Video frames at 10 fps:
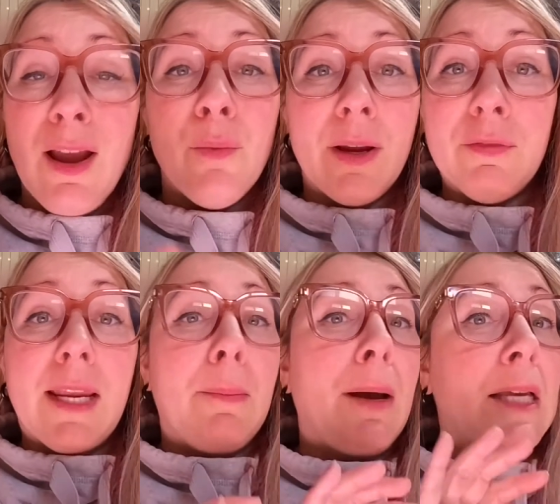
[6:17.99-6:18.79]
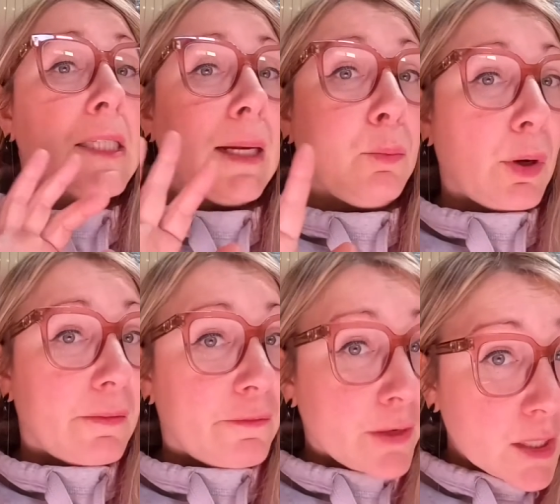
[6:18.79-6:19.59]
We have to get past step one
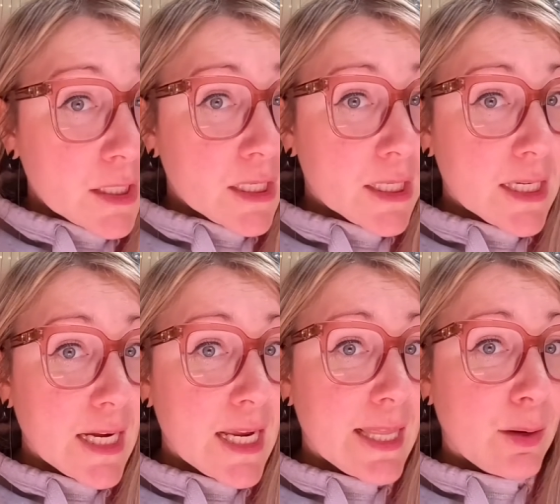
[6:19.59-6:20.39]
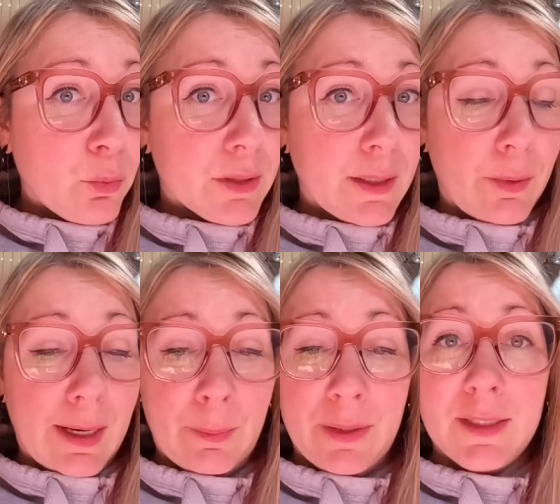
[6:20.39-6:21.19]
first, and then we'll see what
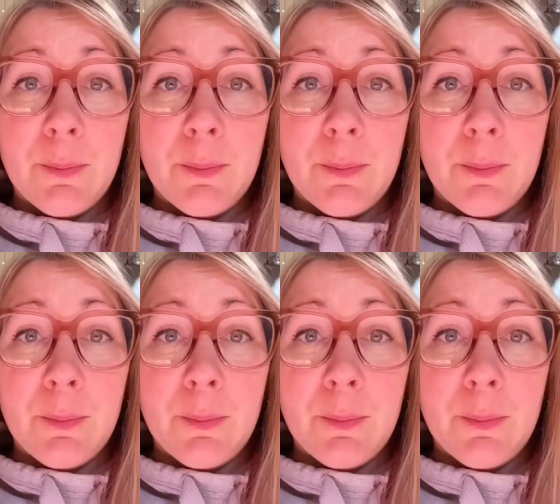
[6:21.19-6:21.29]
happens.